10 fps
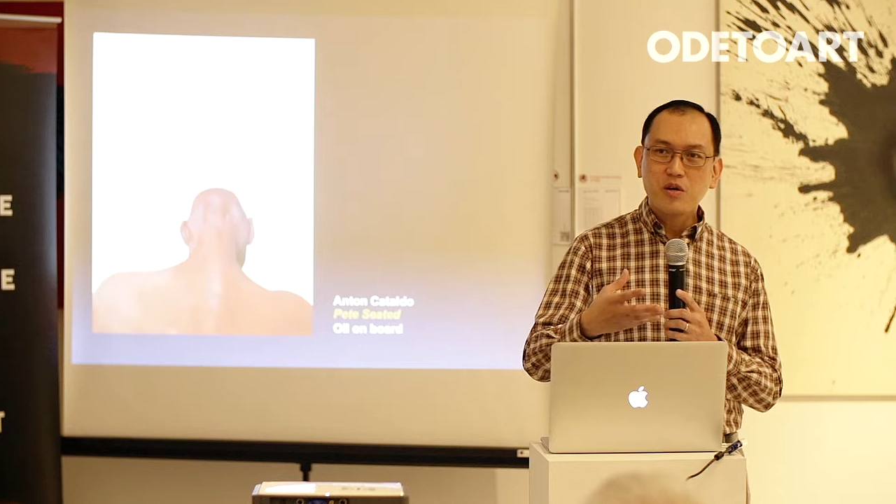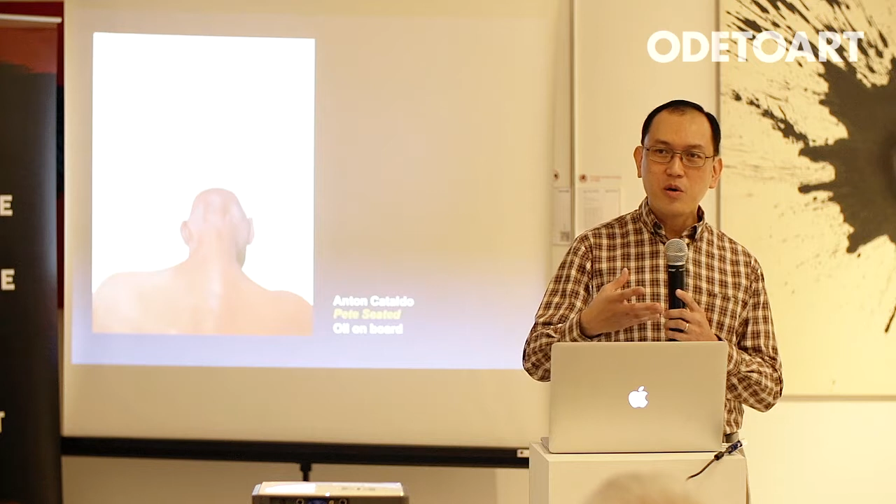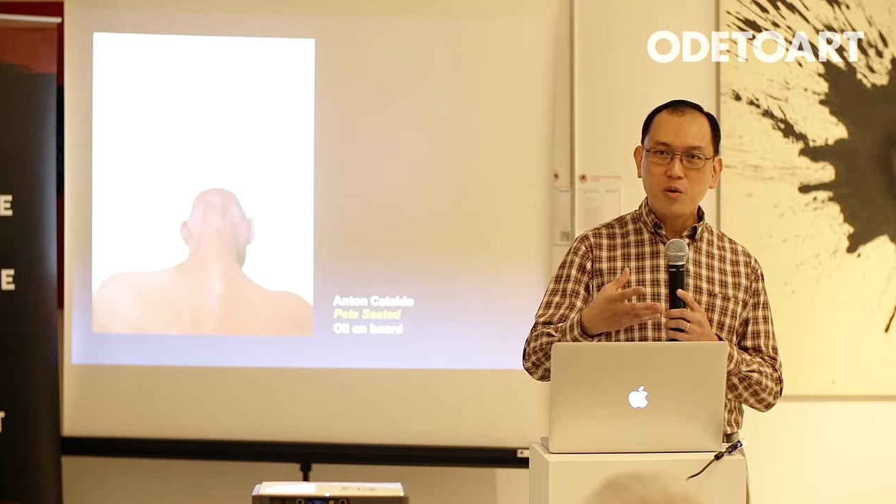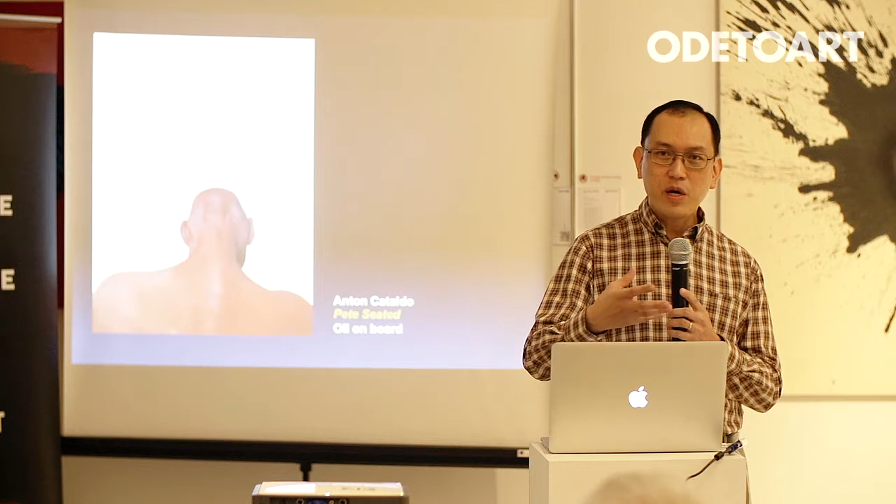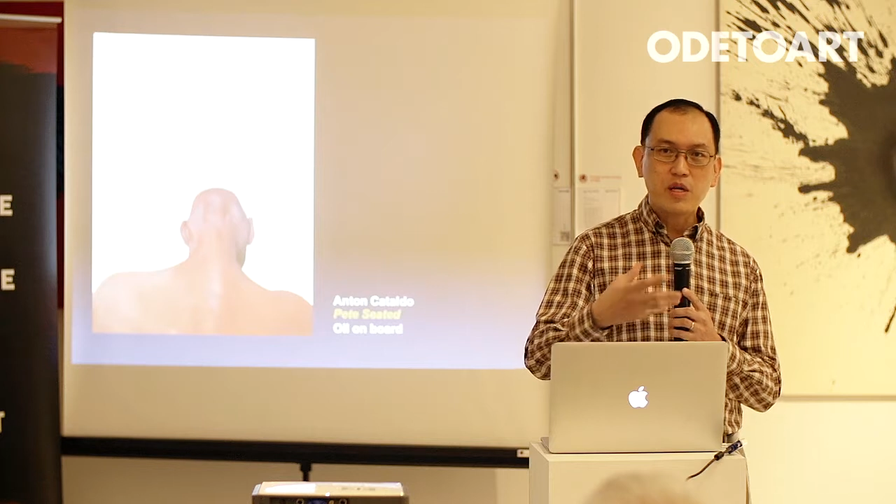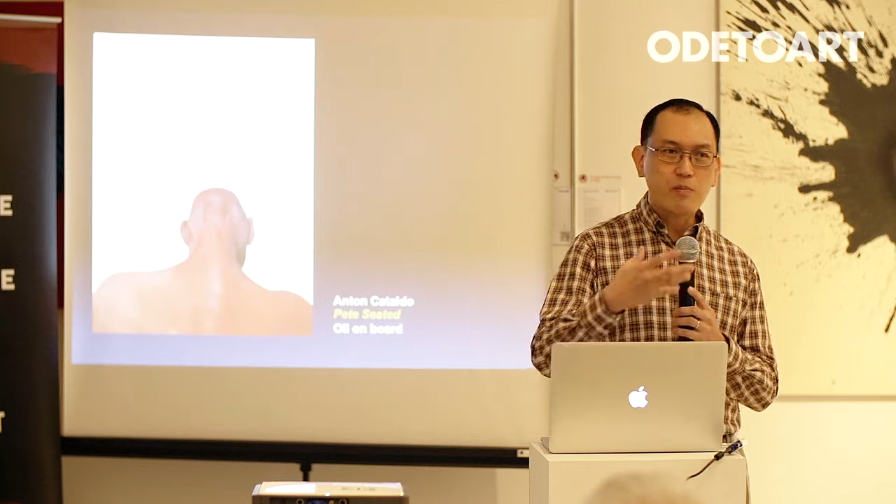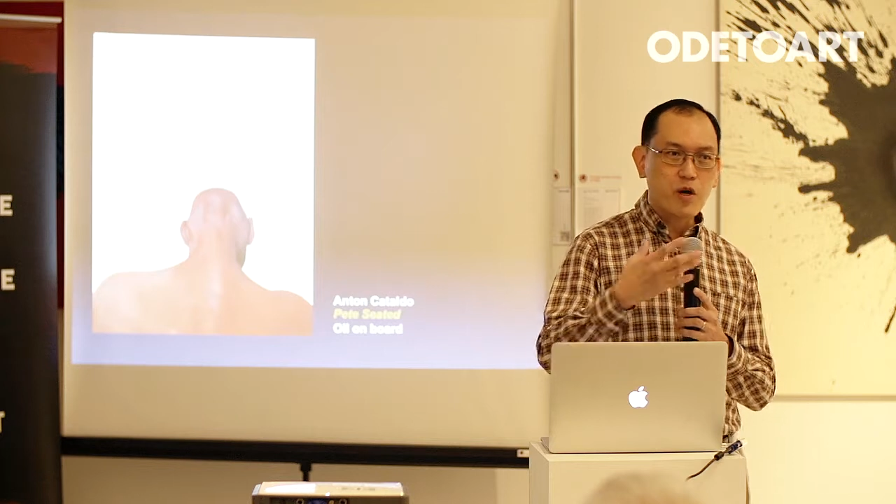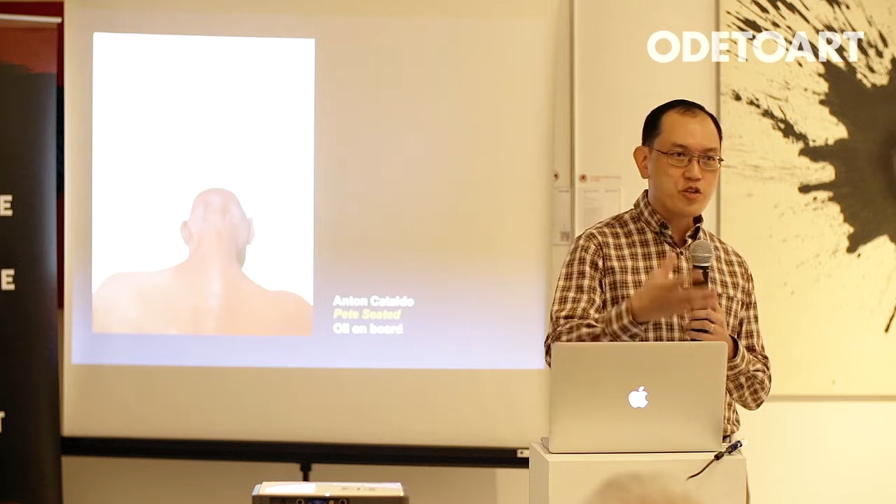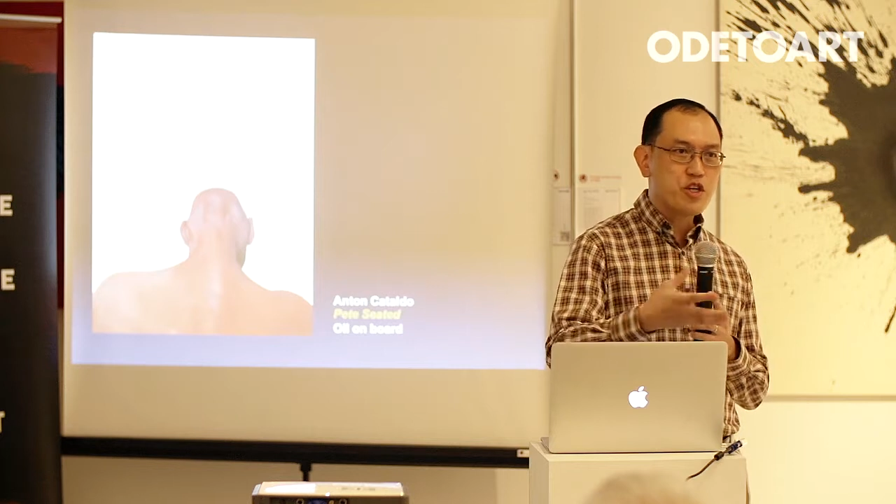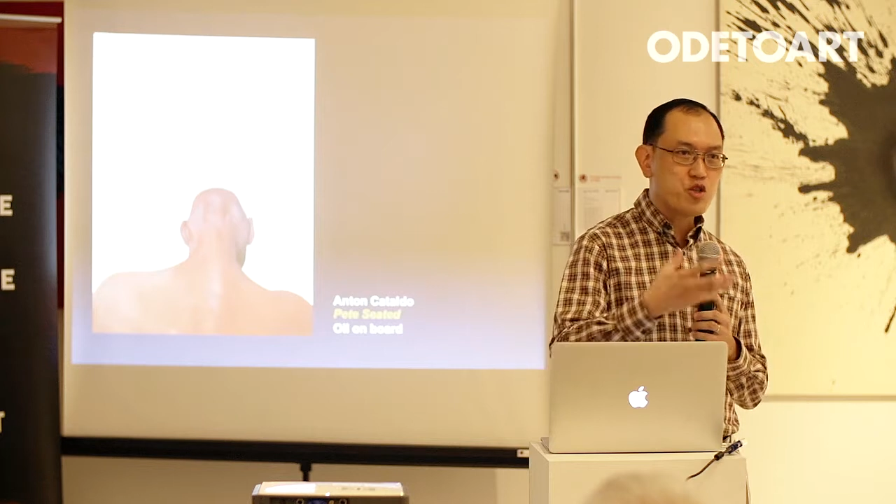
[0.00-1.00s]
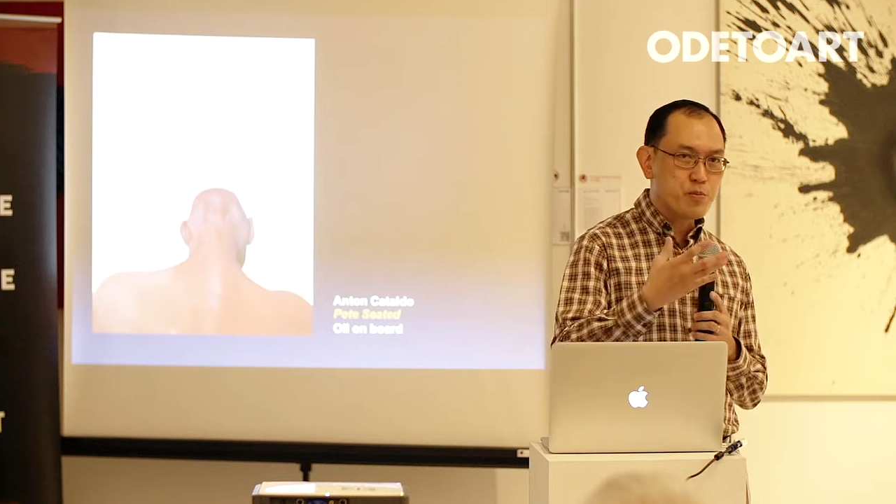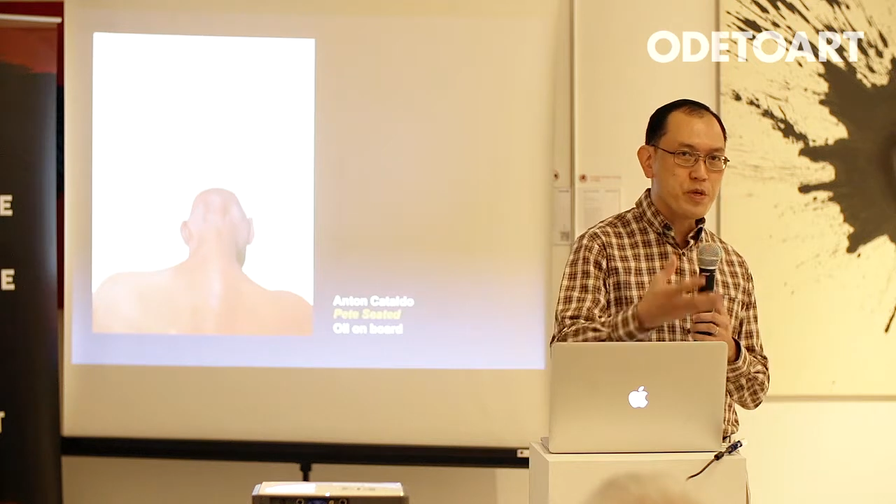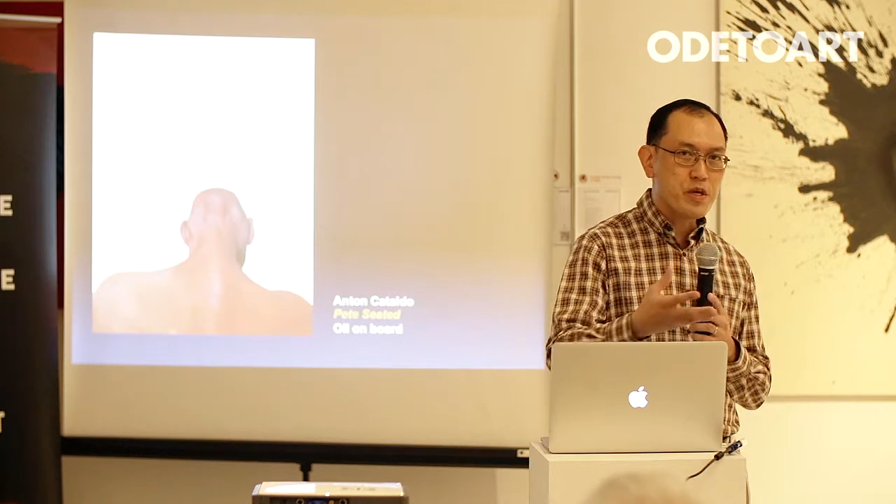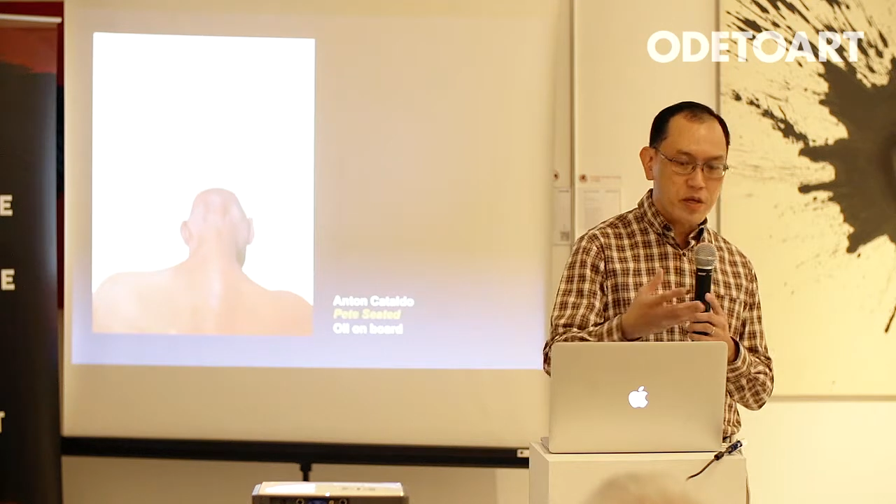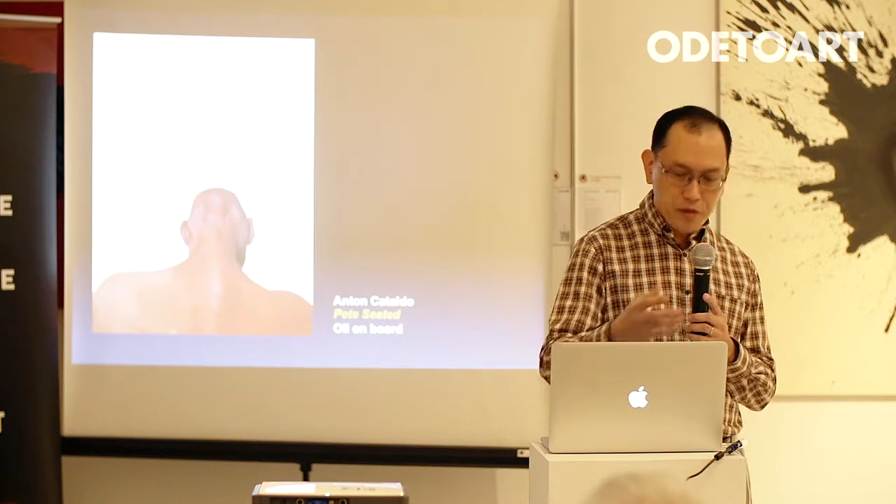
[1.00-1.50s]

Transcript: of what a portrait should be.